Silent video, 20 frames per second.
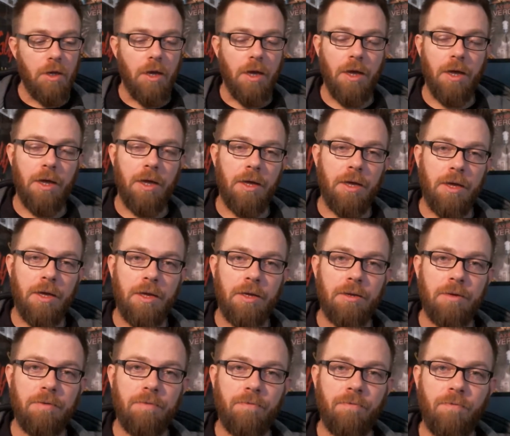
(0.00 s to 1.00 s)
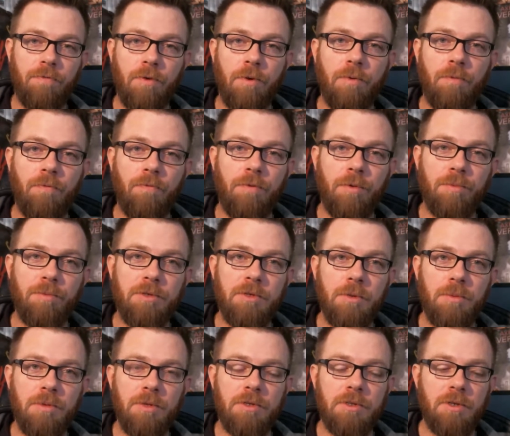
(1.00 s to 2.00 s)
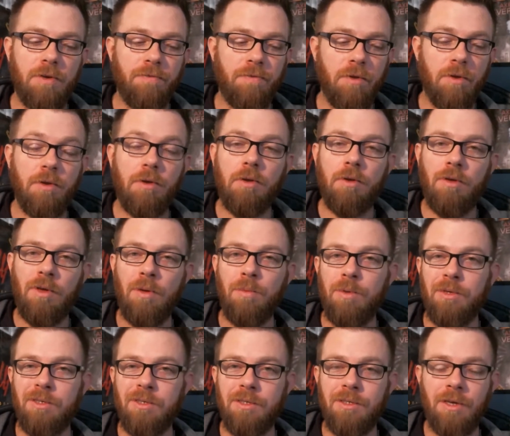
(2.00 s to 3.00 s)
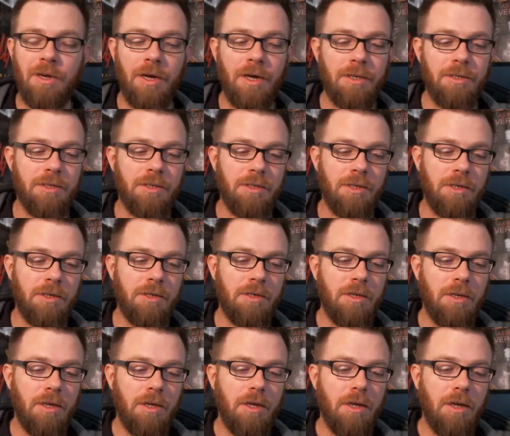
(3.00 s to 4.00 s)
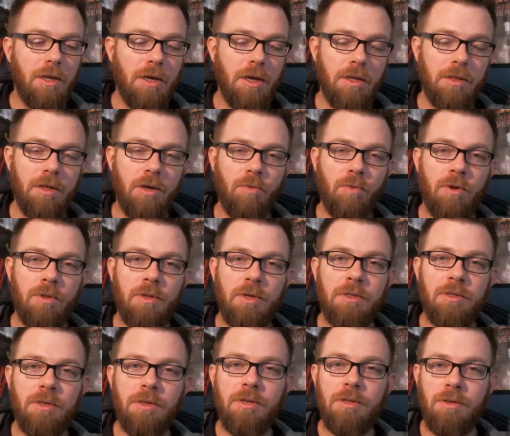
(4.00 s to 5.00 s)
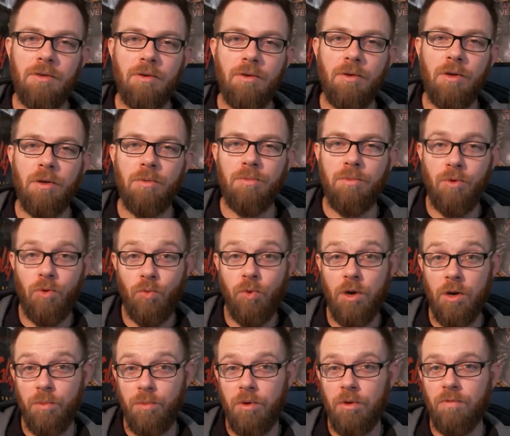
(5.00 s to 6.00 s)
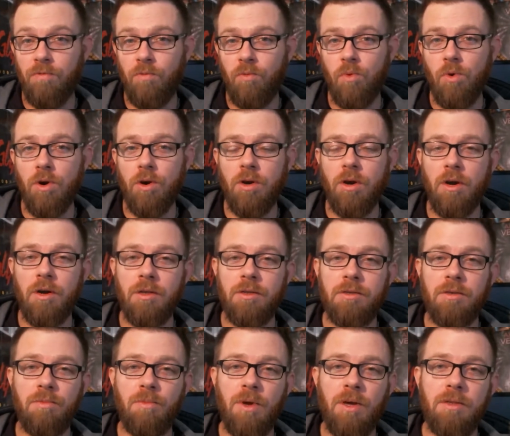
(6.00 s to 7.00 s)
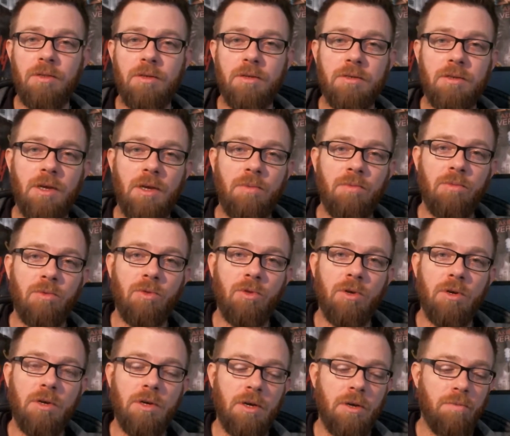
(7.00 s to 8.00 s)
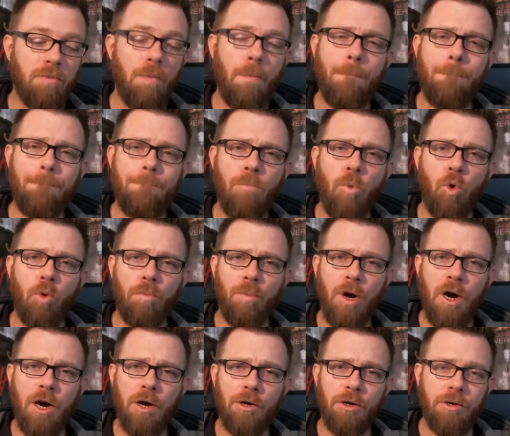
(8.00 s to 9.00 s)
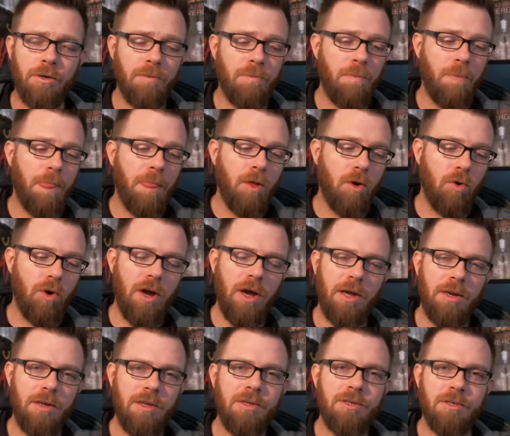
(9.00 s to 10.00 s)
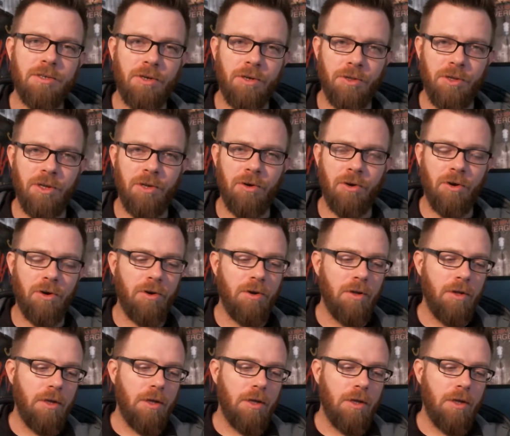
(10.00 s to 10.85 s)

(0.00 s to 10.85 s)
And from some of the stuff, the images that I had seen, I thought, well, they did quite a bit of work on it to make this game look more modern, or at least cleaner.